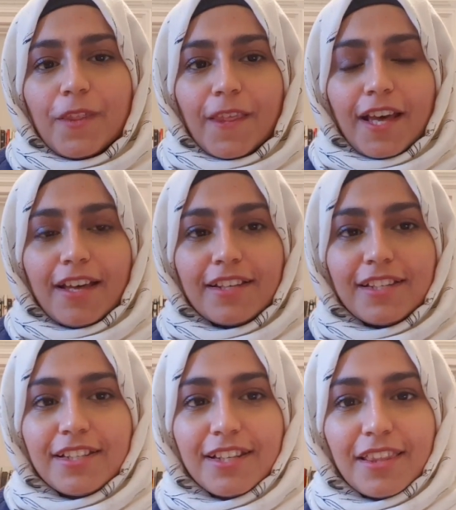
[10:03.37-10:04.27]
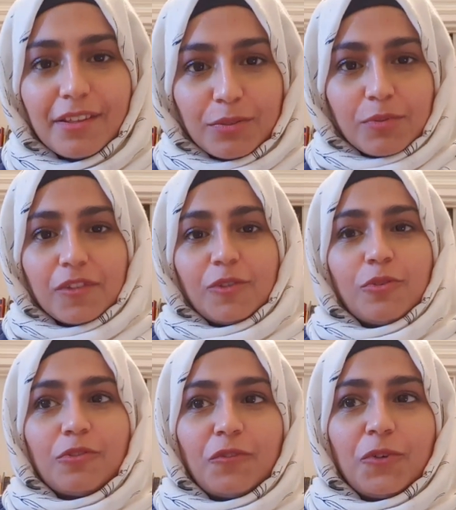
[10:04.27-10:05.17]
that this was
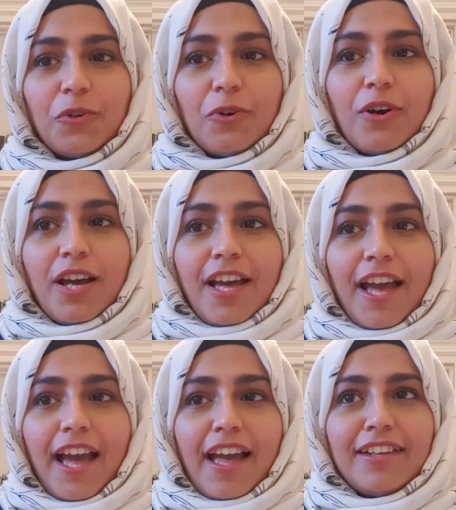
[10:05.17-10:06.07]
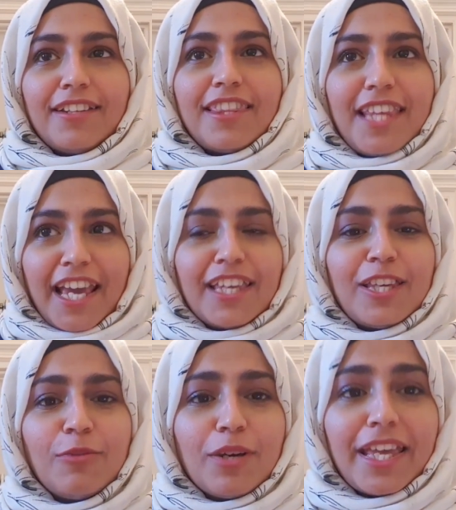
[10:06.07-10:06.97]
useful. And thank
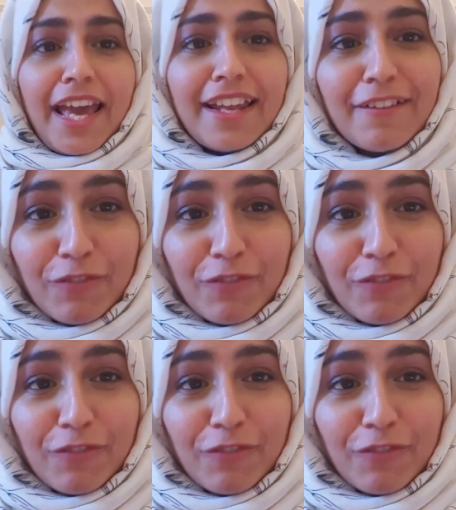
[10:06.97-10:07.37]
you again. I